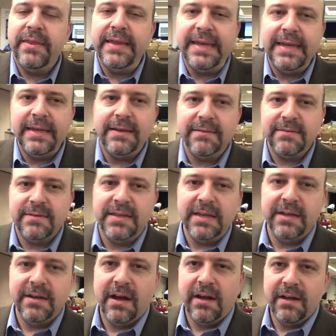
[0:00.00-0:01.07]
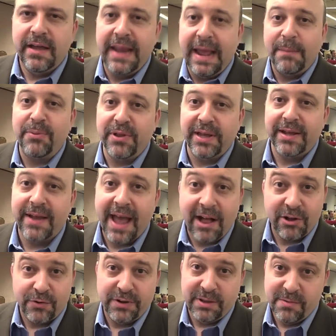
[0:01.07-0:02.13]
The enabling
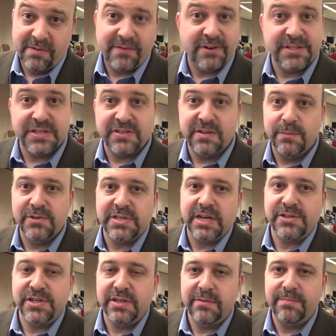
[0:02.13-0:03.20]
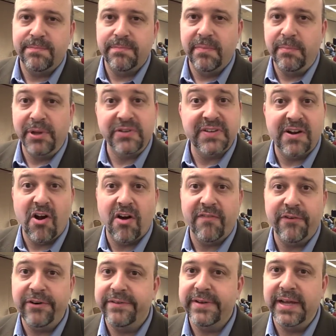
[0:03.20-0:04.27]
algorithm of our system was actually built at
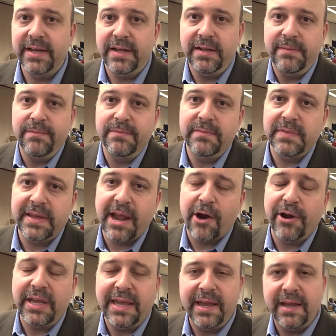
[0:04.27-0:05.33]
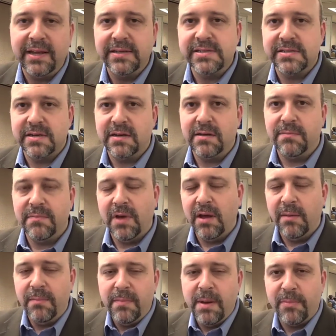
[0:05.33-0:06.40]
Harvard. Gary King is
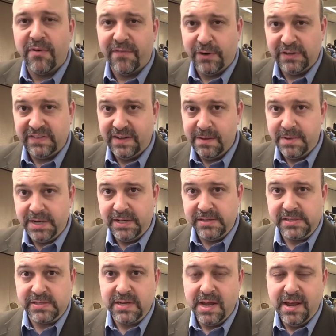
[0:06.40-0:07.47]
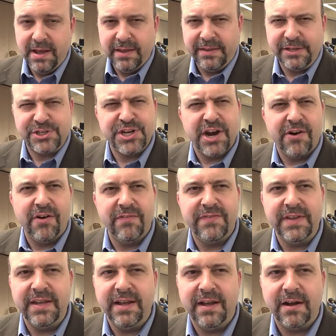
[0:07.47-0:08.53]
a member of our team, and he's the chair of
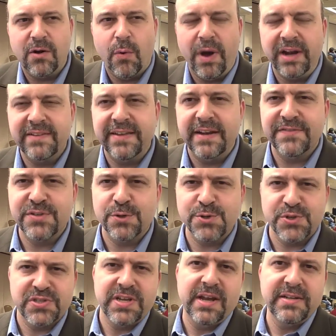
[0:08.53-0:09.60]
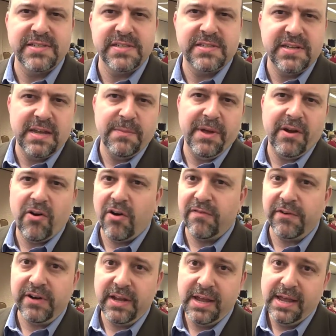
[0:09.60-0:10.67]
the quantitative social sciences team at
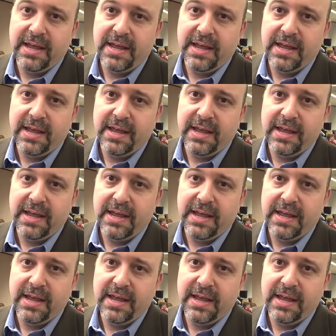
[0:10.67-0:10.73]
Harvard.